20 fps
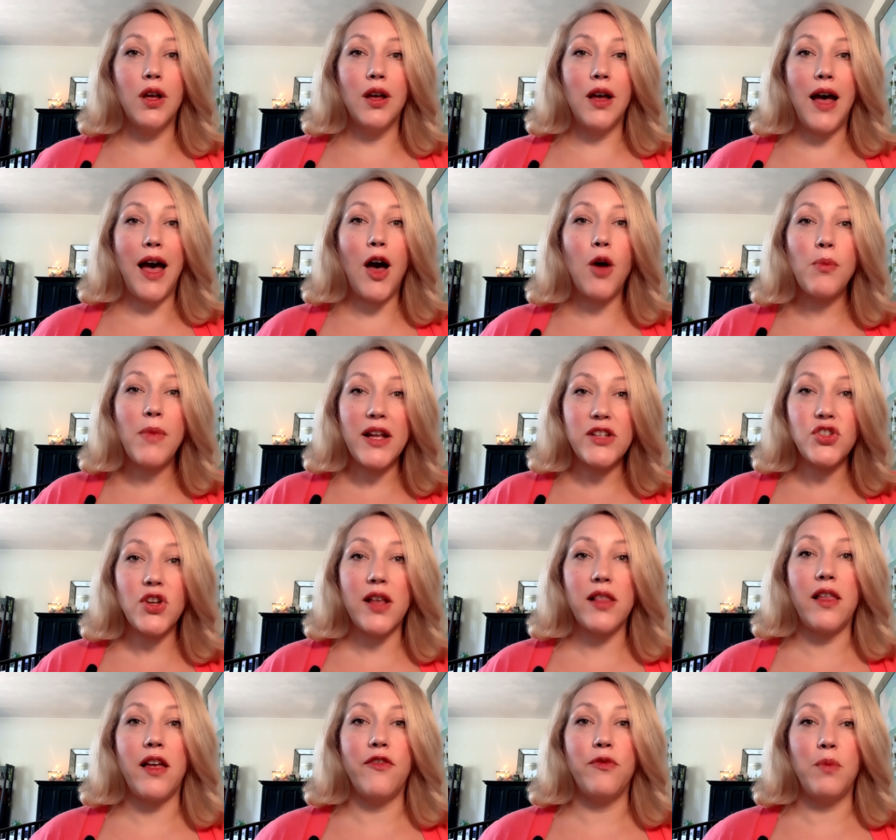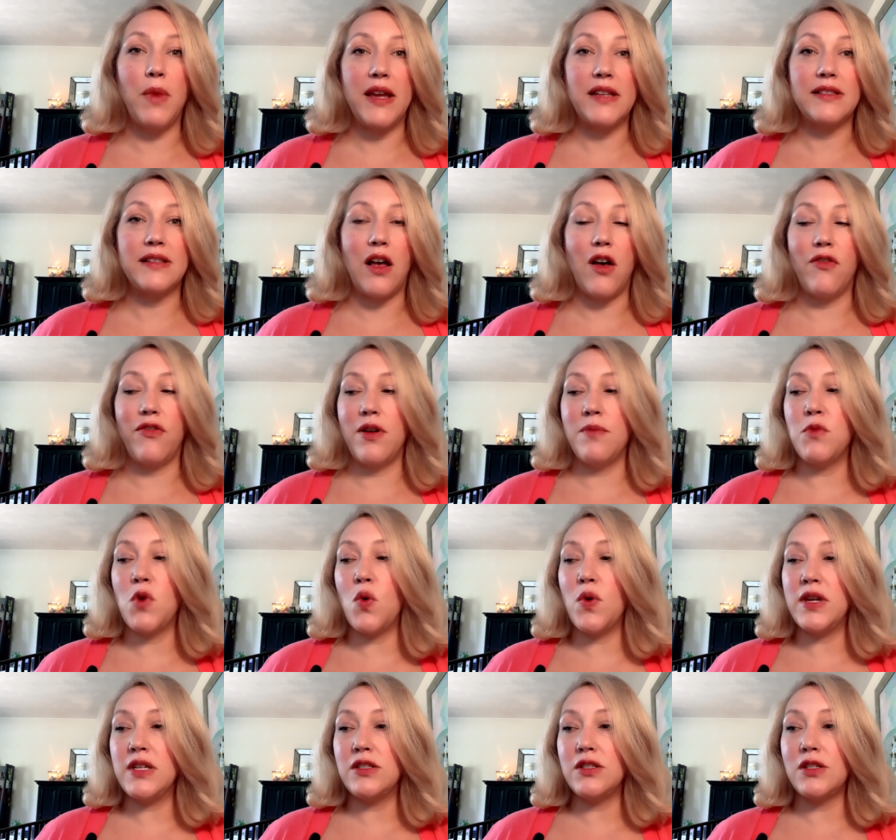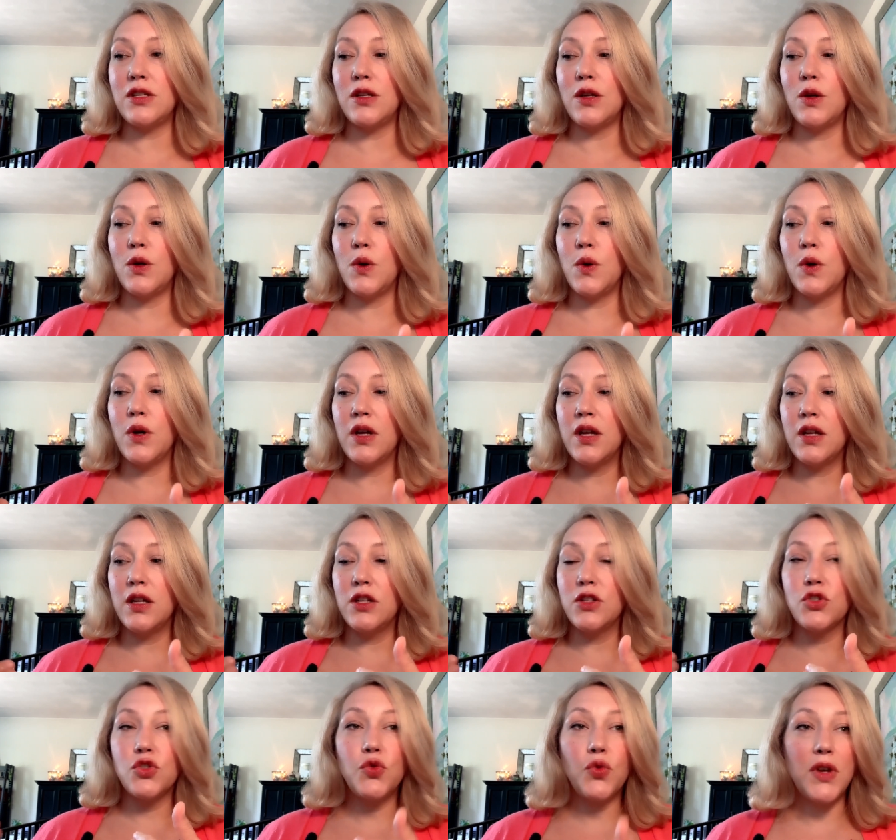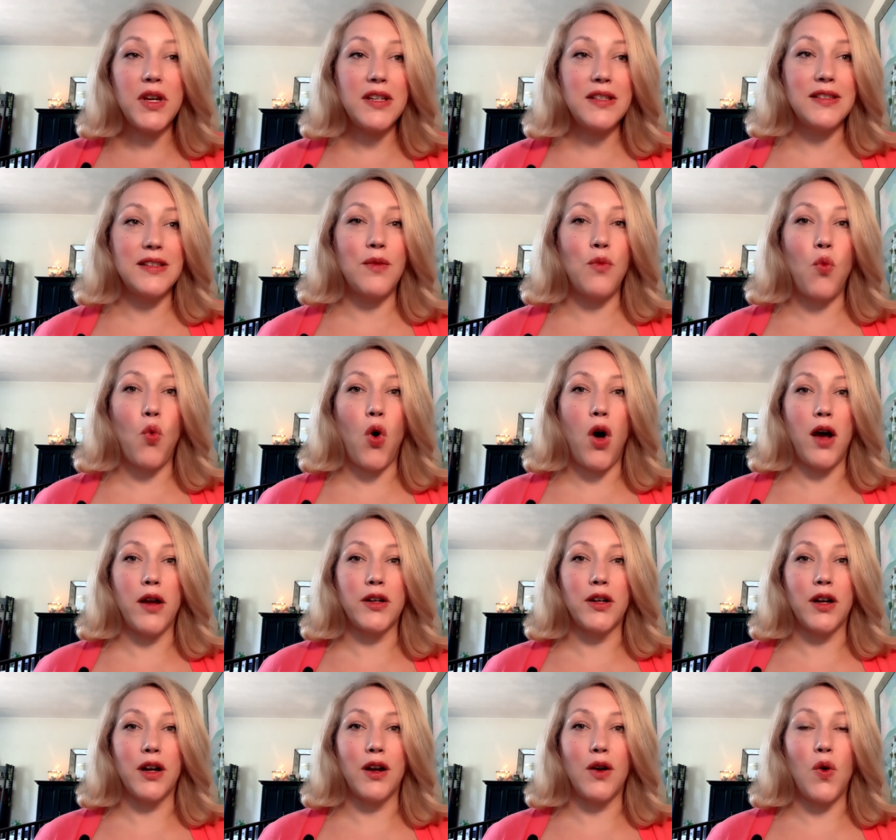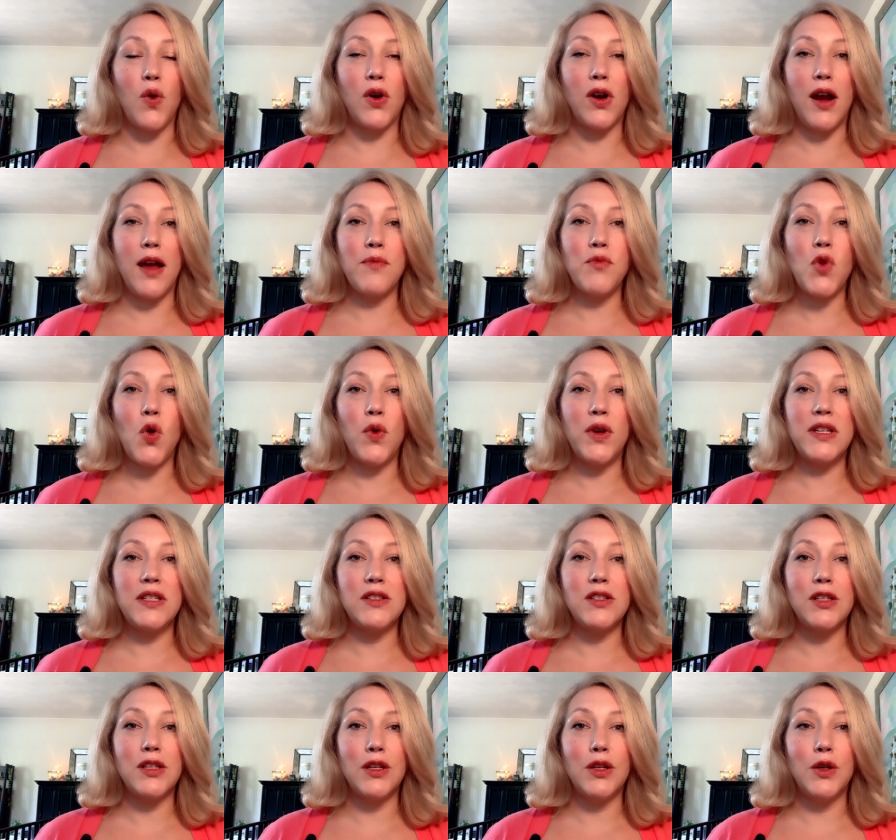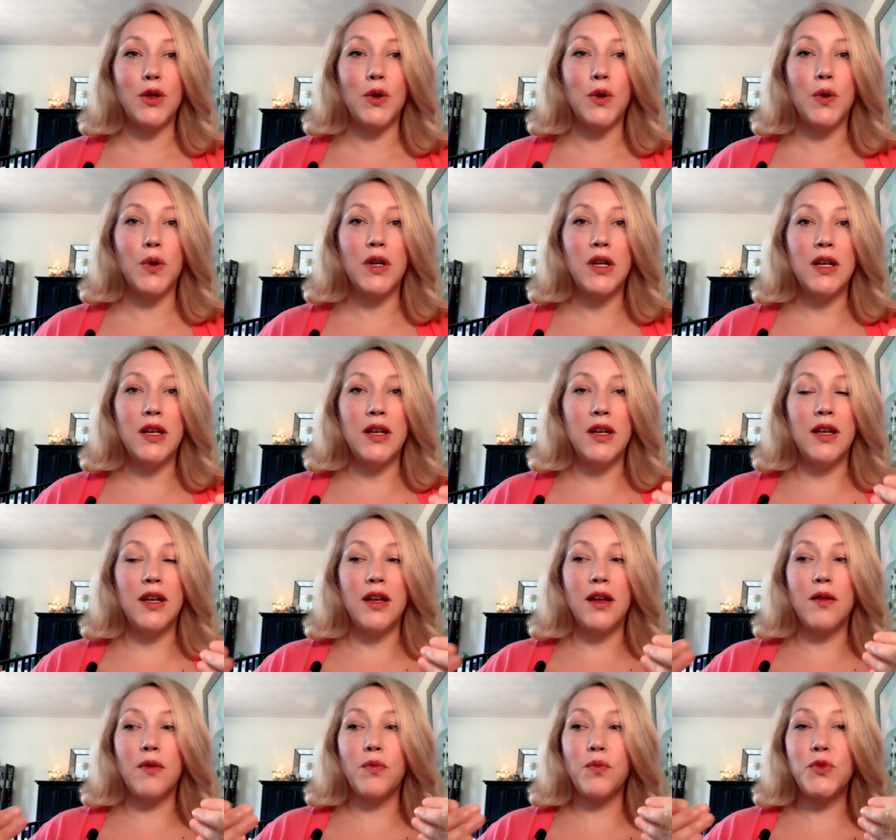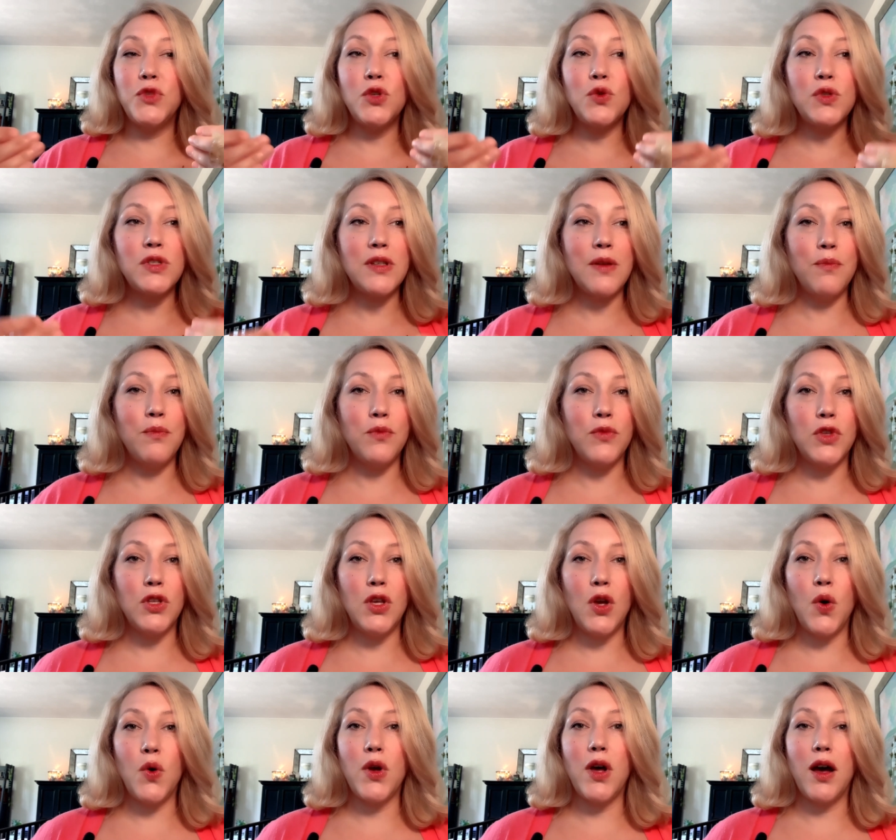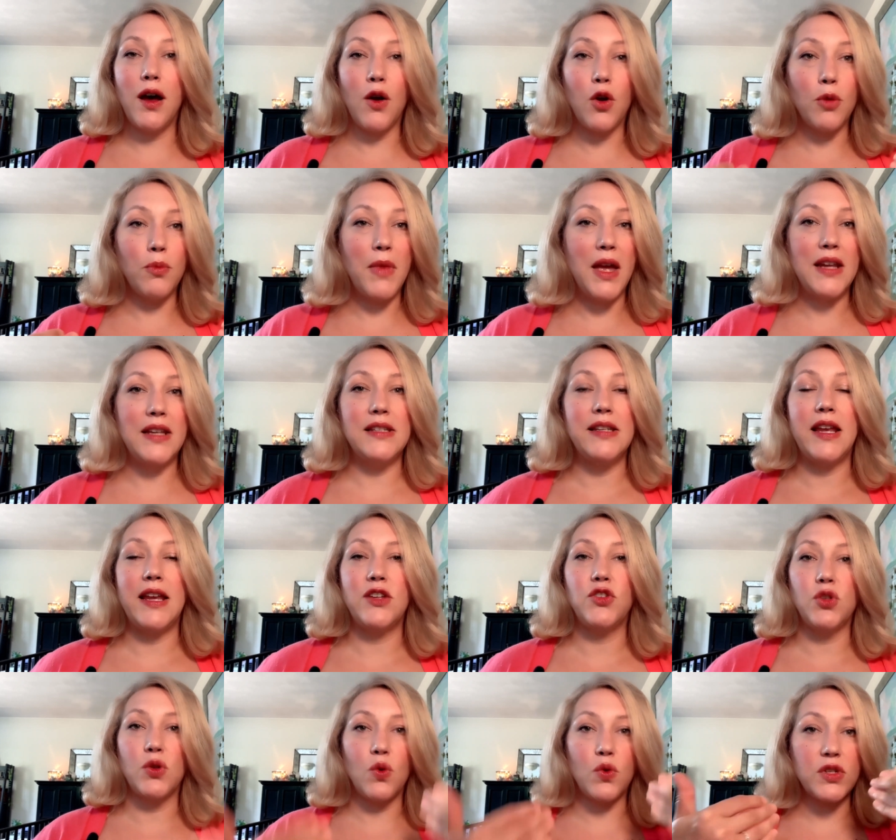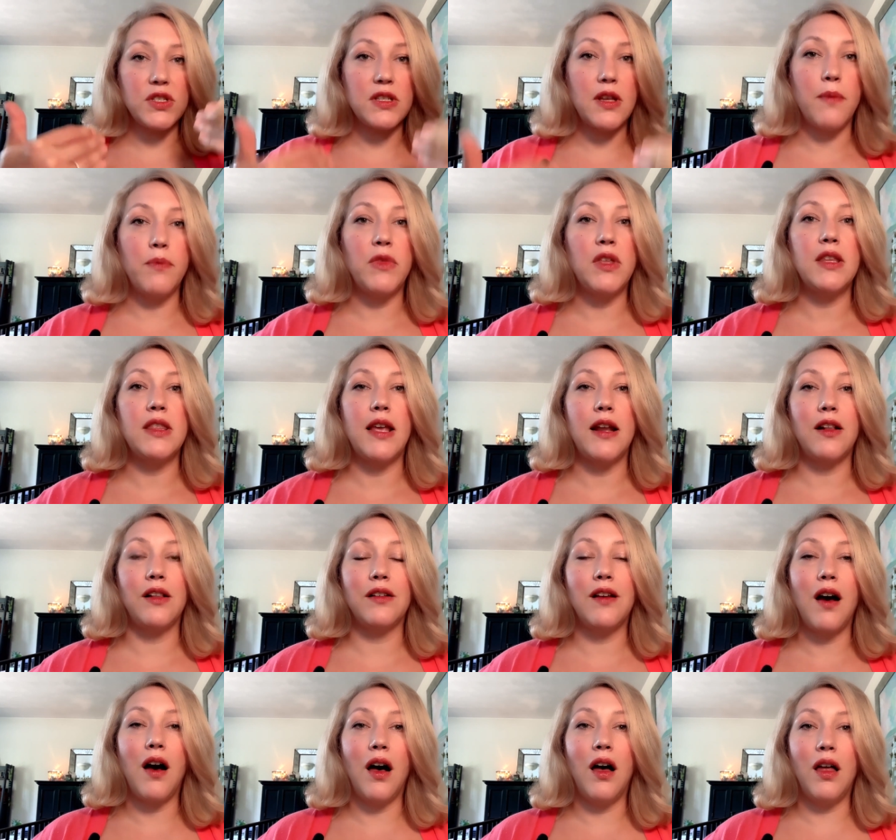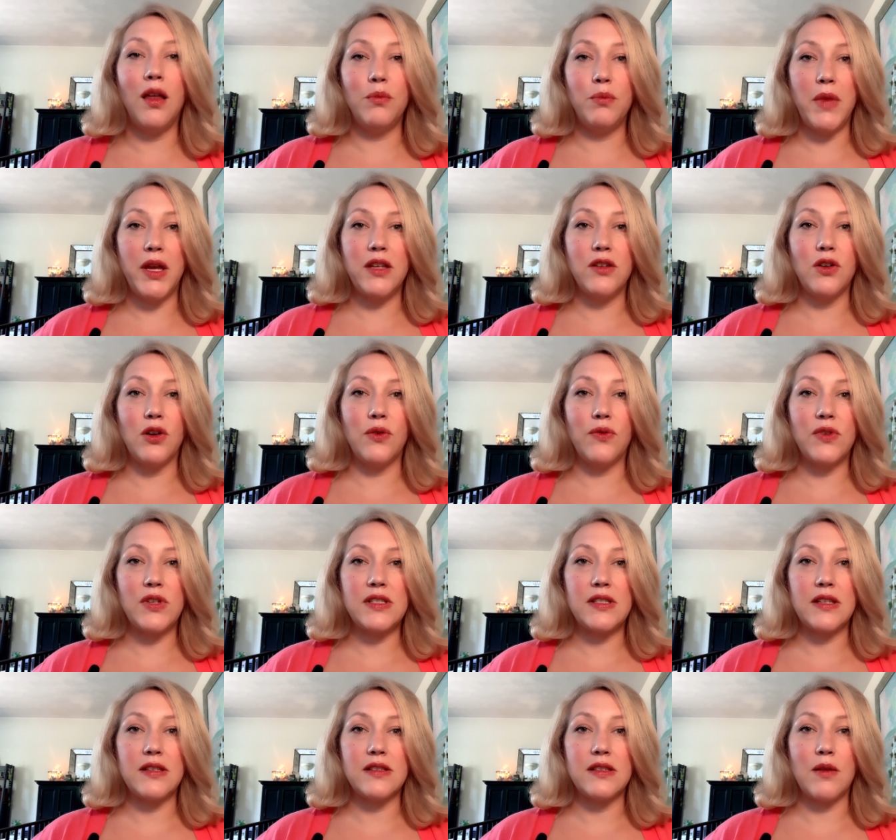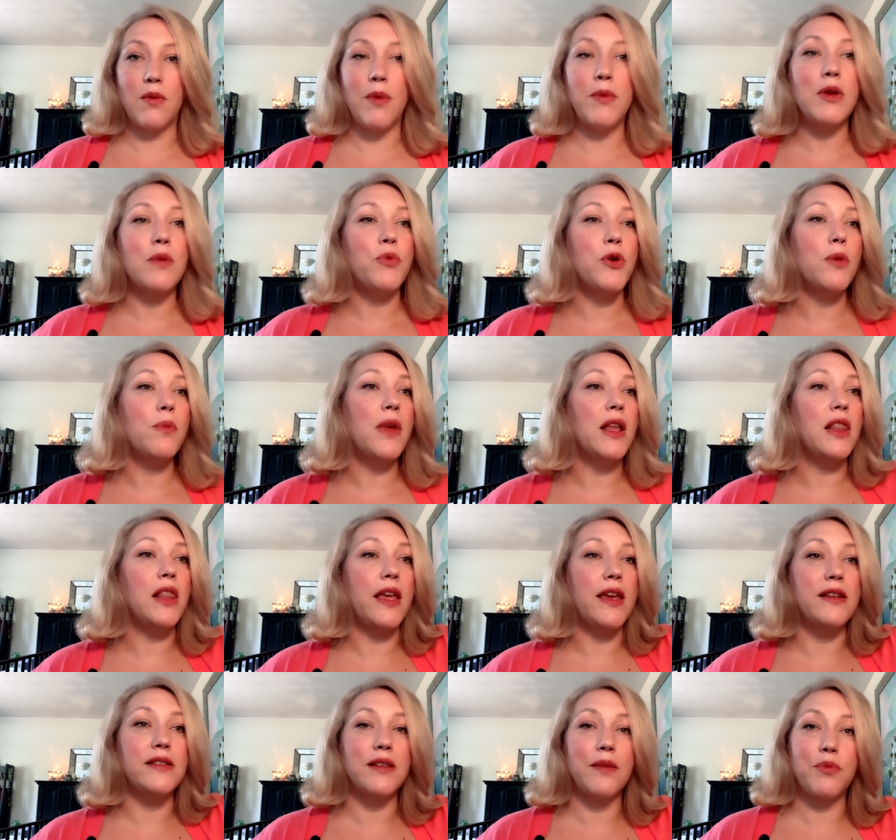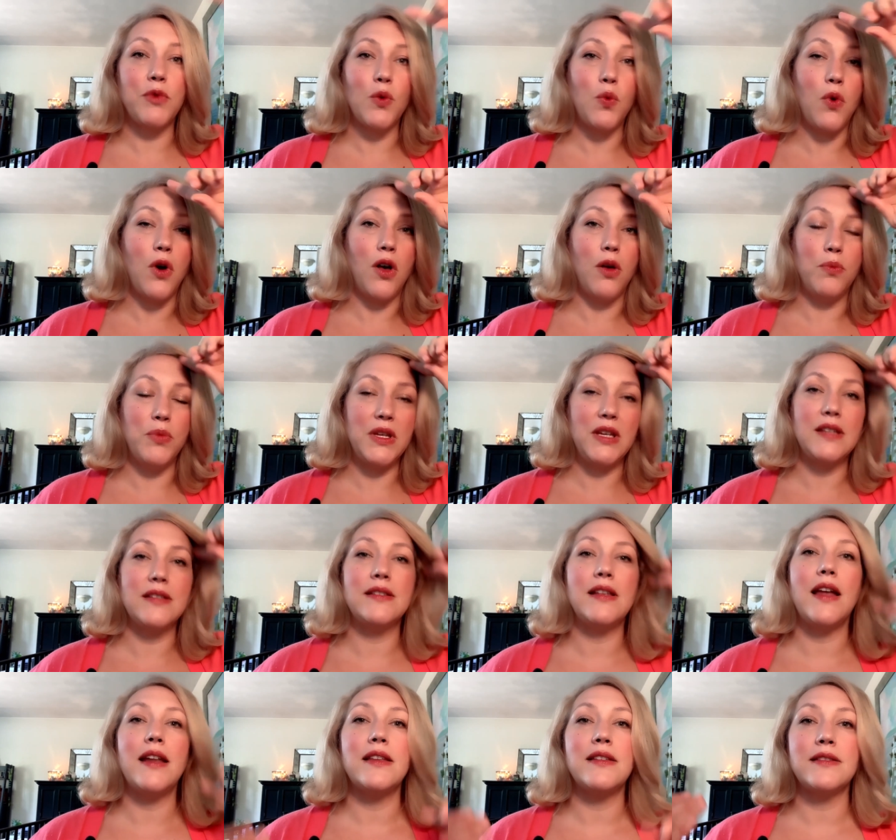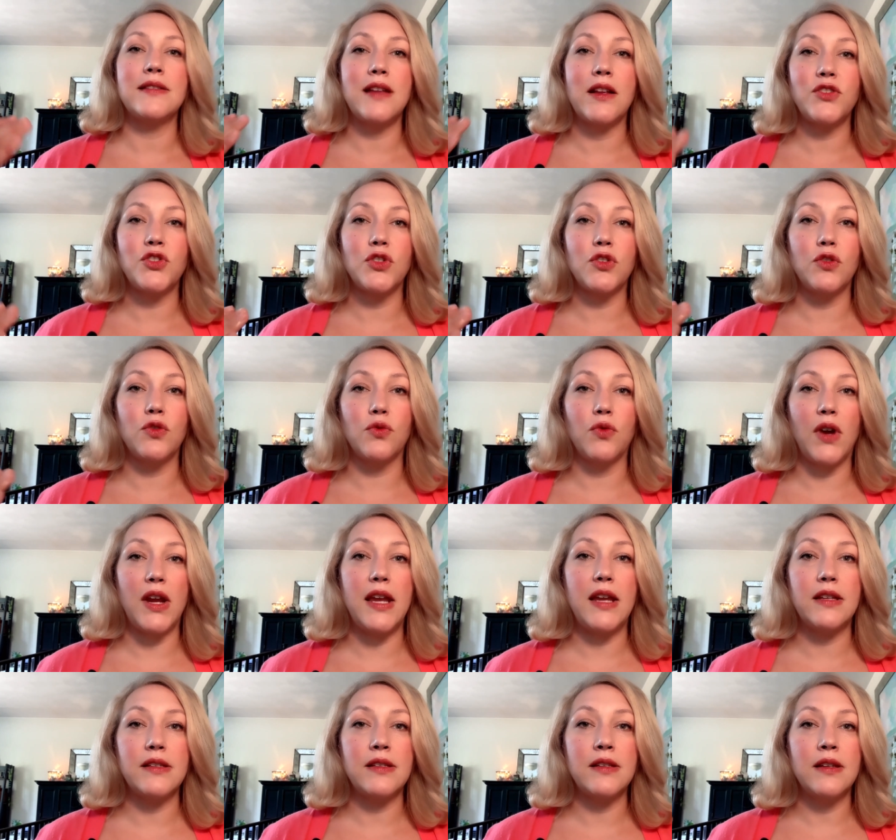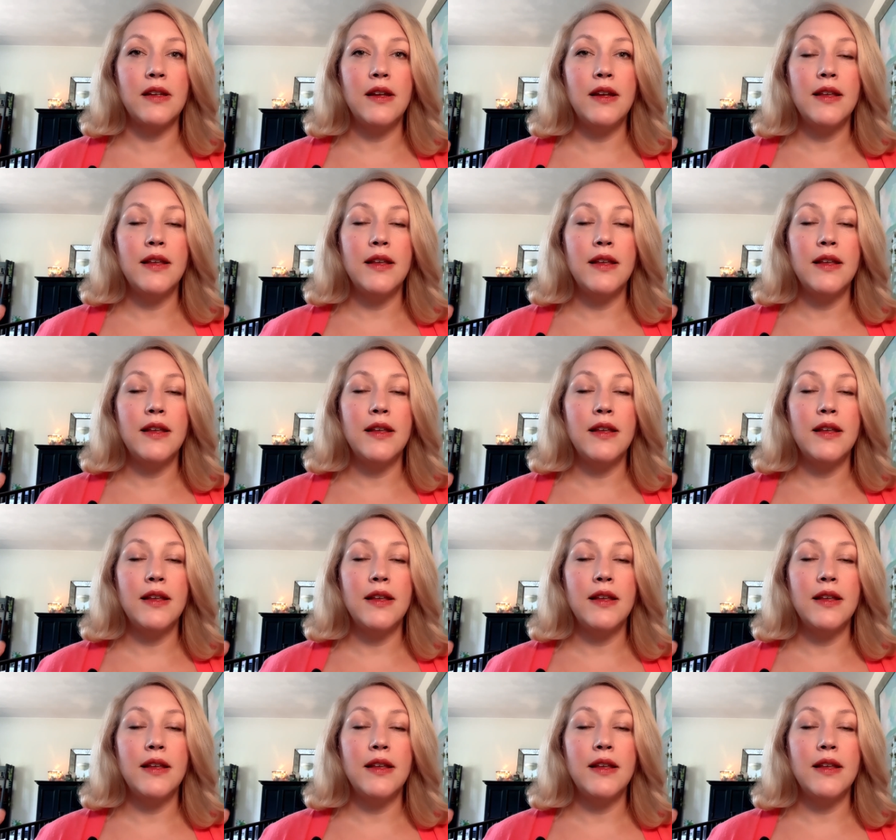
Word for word: how much I love myself. I'm going to drink some water, or I'm going to do some yoga or meditation or something that'll calm my nervous system. I'm going to put my legs up the wall because that is such great